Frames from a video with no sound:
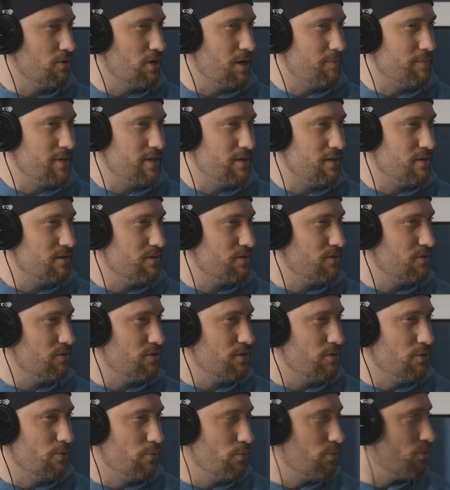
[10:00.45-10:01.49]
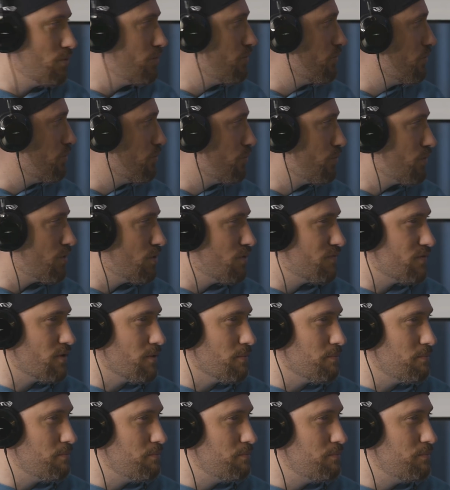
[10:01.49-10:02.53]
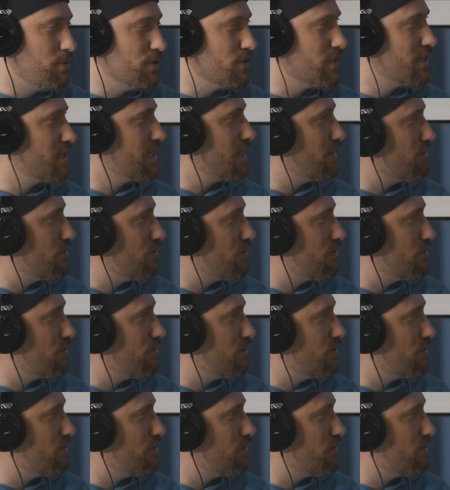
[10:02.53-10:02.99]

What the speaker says: I mean, we're over $1 billion